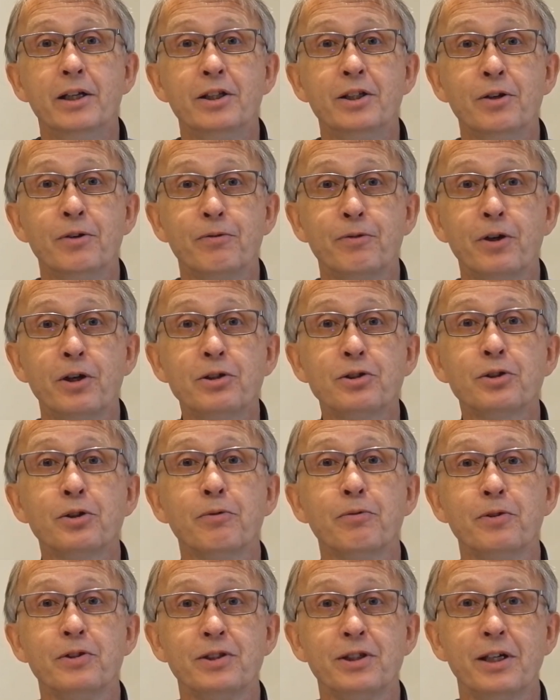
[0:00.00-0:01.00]
The first
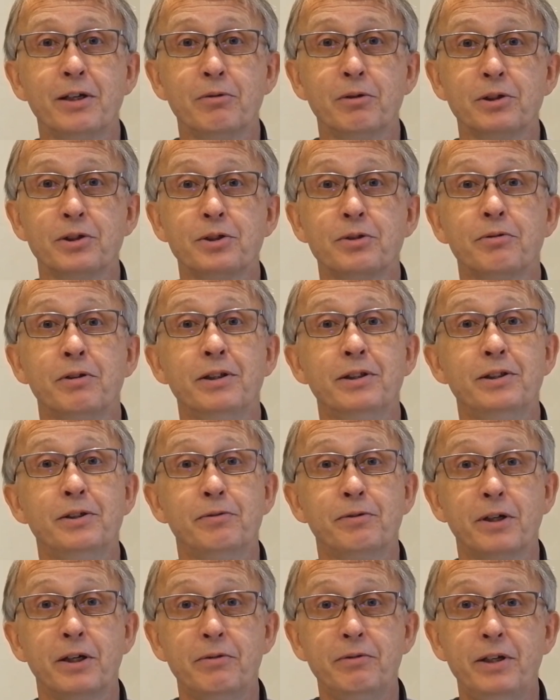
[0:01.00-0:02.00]
officer was
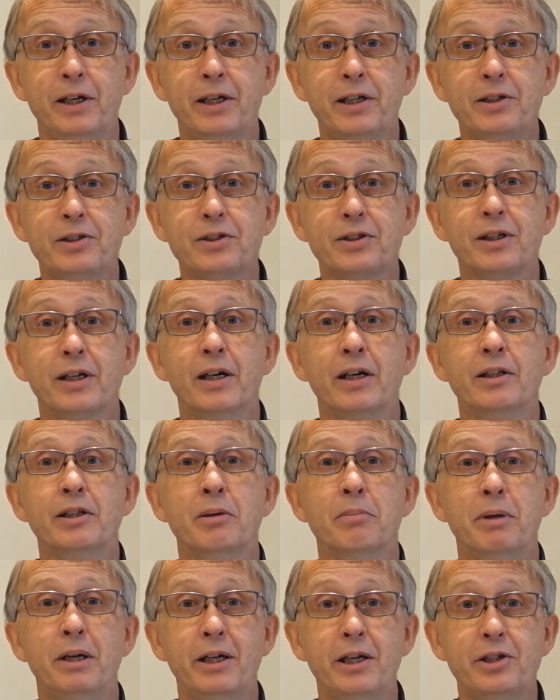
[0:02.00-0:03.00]
25 years and
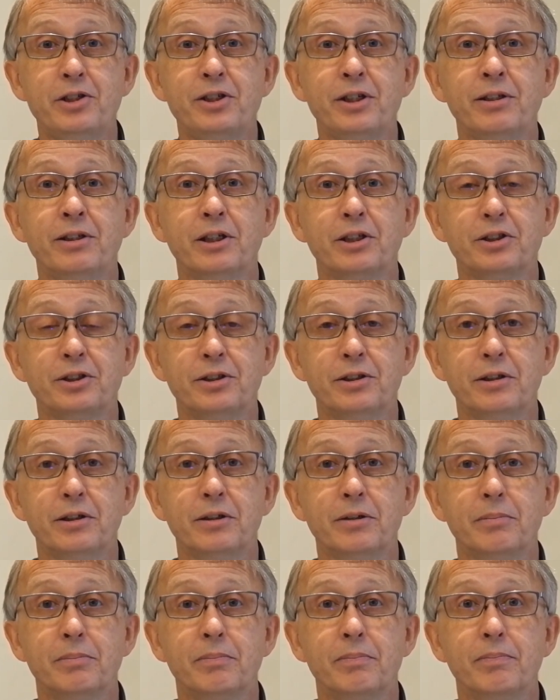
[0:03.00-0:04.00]
a Malaysian
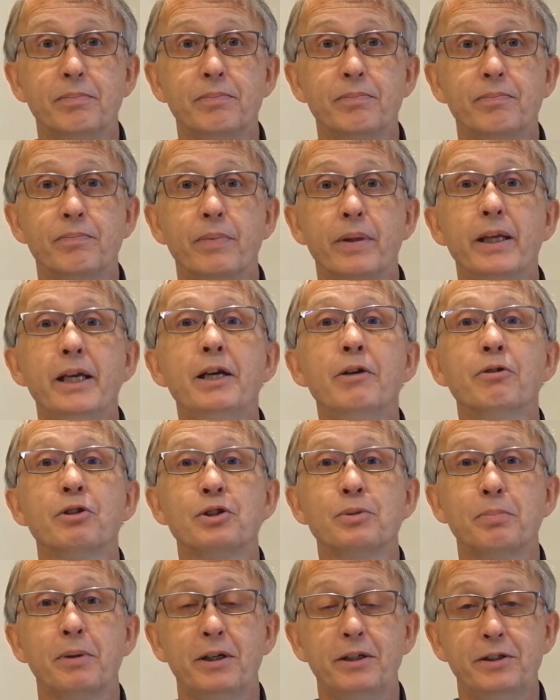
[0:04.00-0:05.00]
national. He
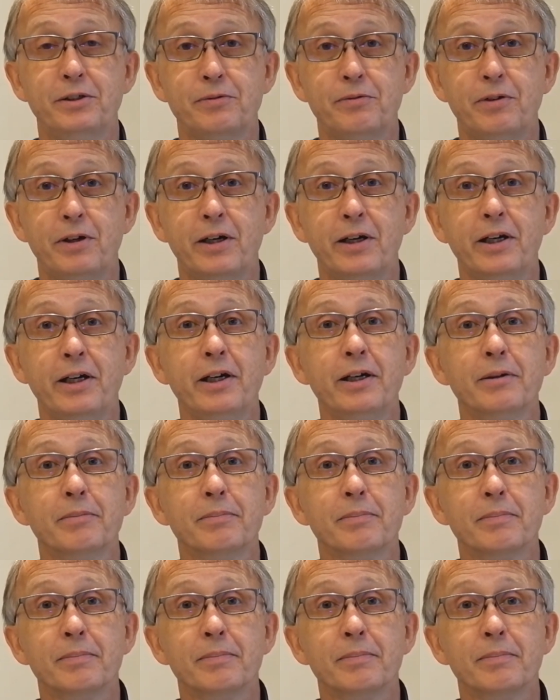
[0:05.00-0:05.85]
was pilot flying.